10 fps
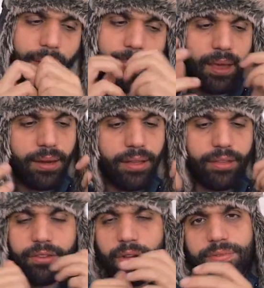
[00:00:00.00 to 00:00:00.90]
And then
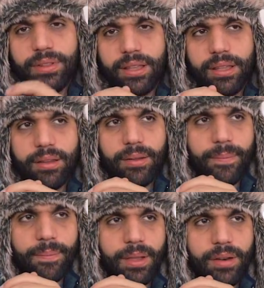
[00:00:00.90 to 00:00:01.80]
yes, hopefully
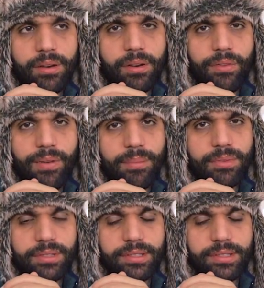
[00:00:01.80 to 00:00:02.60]
in November,